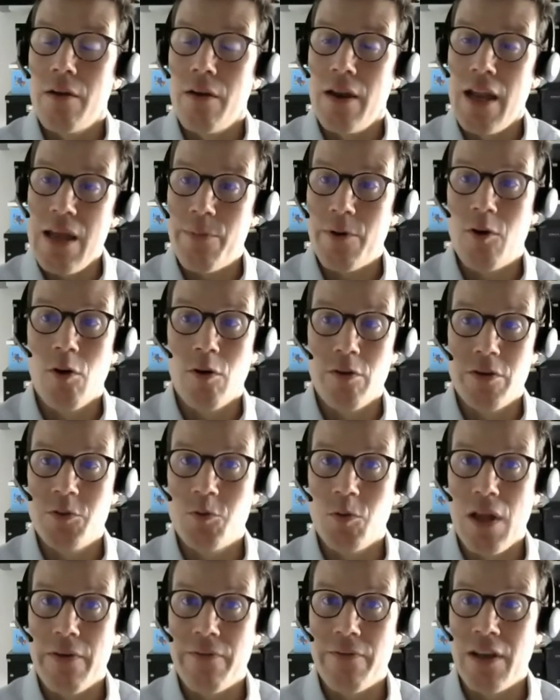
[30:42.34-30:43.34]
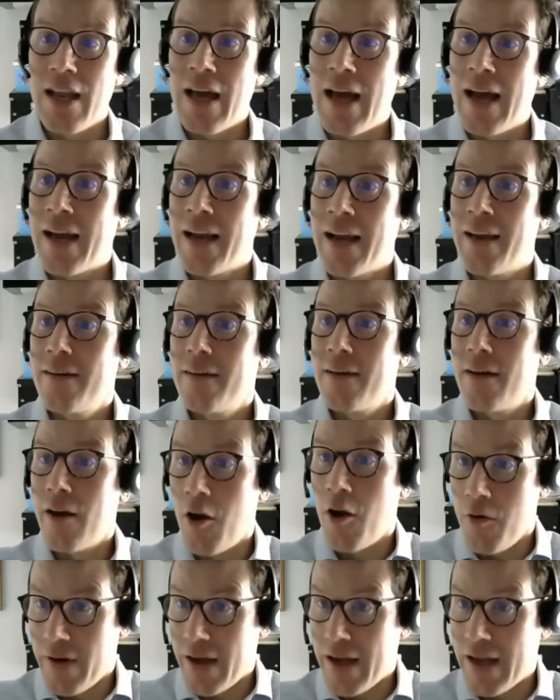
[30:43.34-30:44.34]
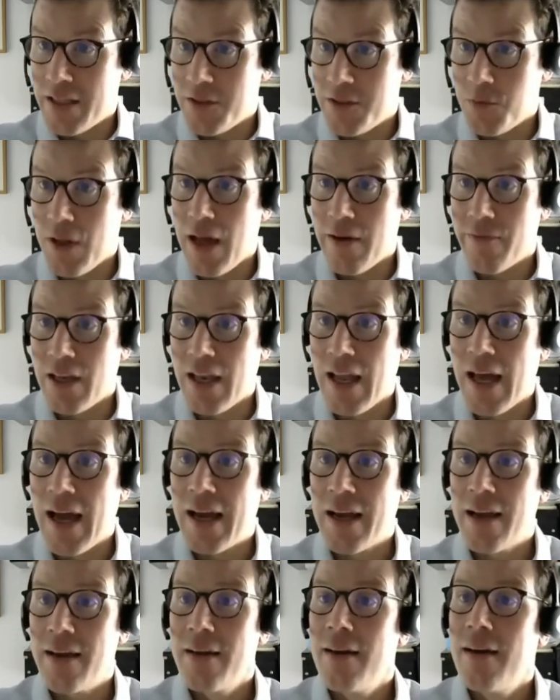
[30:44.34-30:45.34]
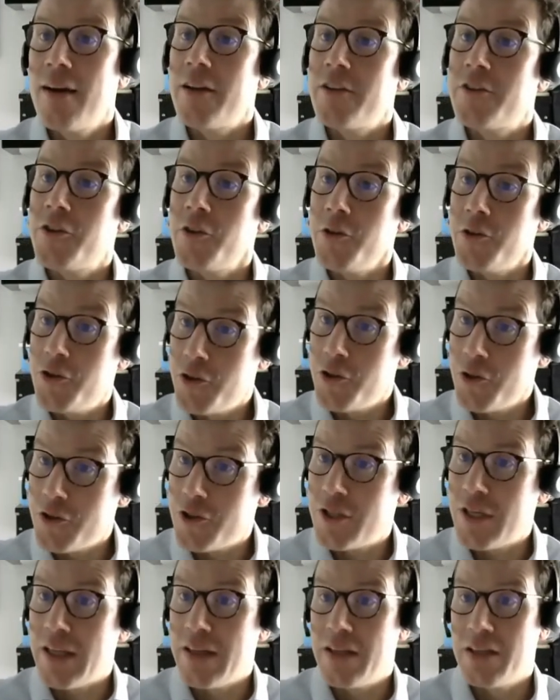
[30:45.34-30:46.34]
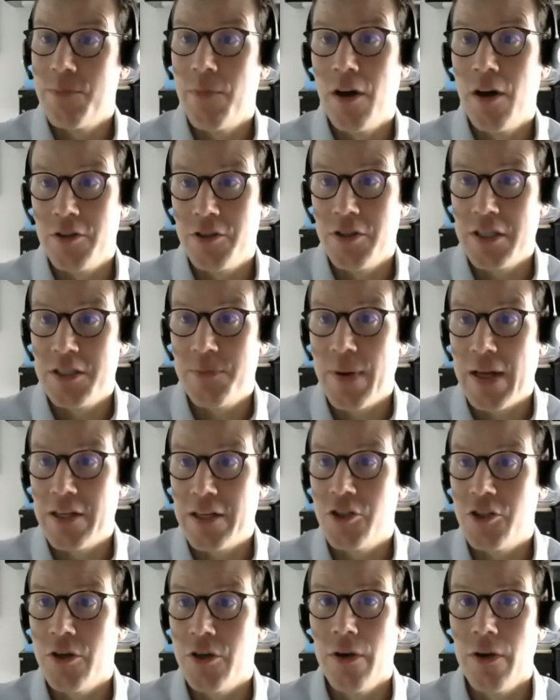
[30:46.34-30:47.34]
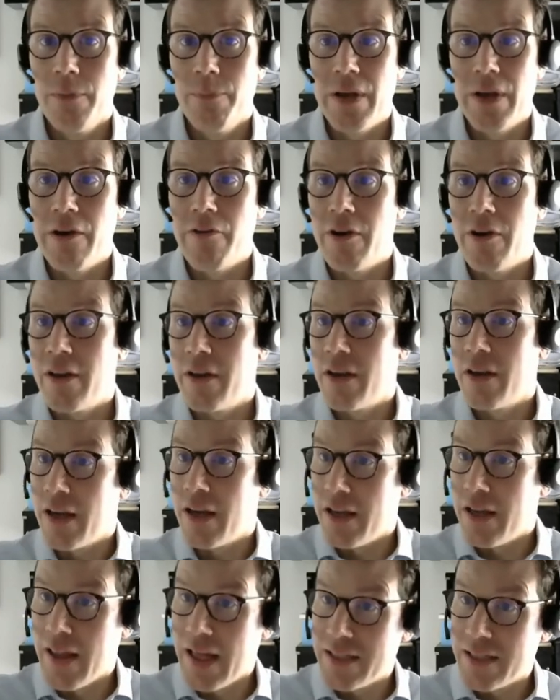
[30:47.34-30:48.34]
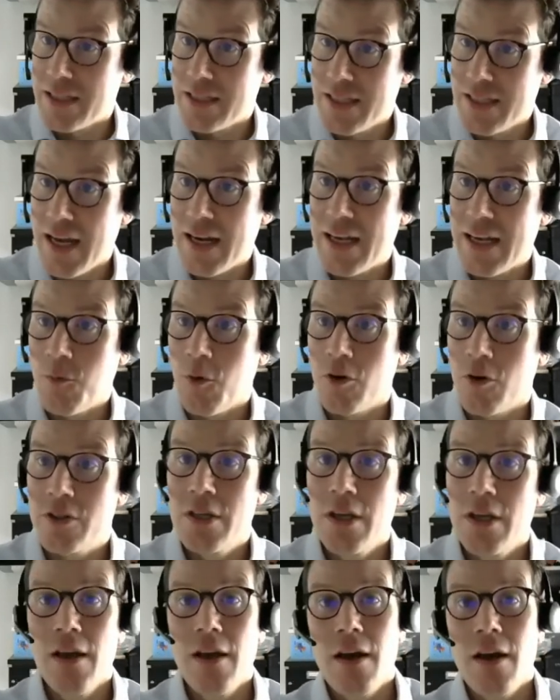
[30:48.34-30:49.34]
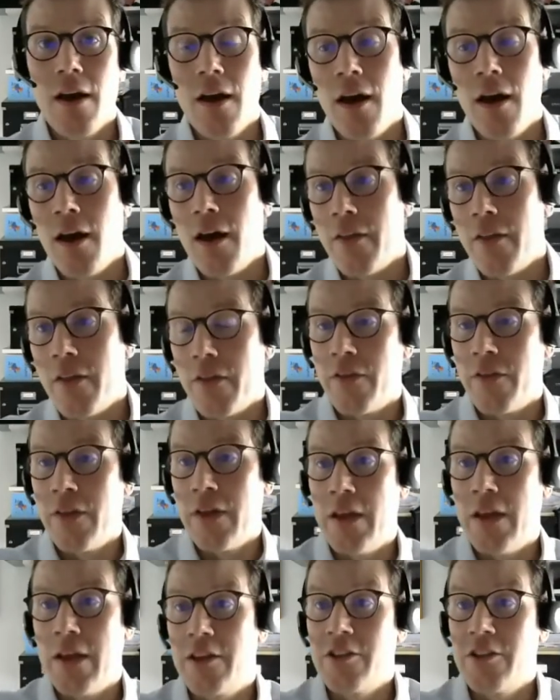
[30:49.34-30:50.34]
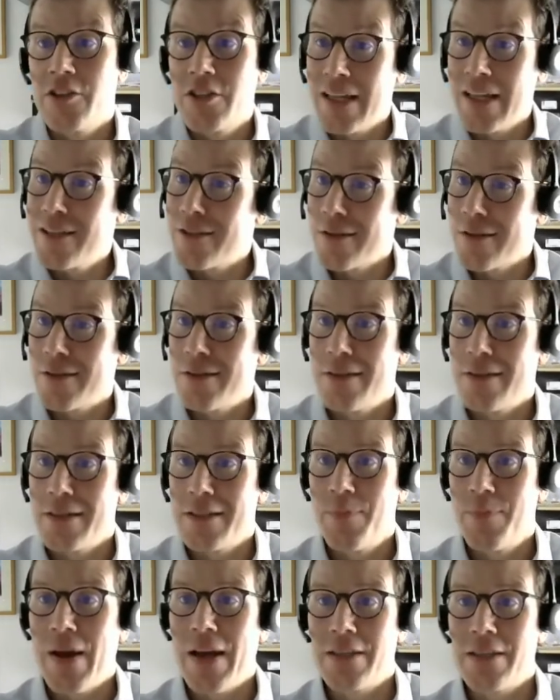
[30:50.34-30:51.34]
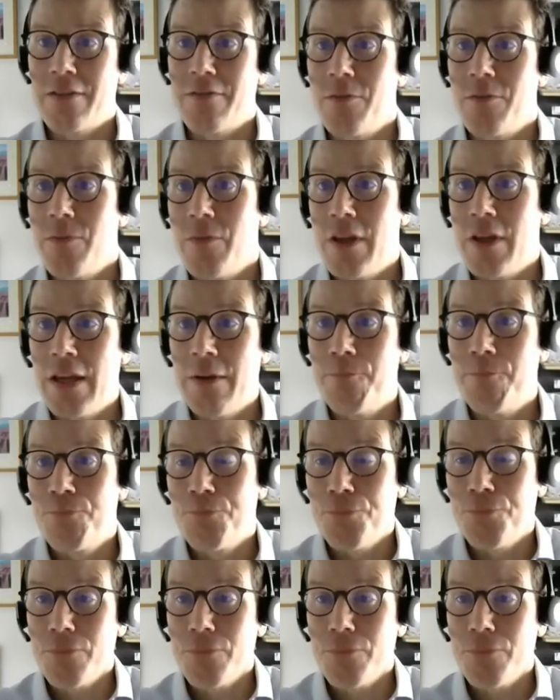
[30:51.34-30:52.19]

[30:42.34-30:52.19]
Labor costs will have a lag, overheads will have a lag, and so you should see this margin expansion period. And, and that's exactly what uh, the consensus is expecting from the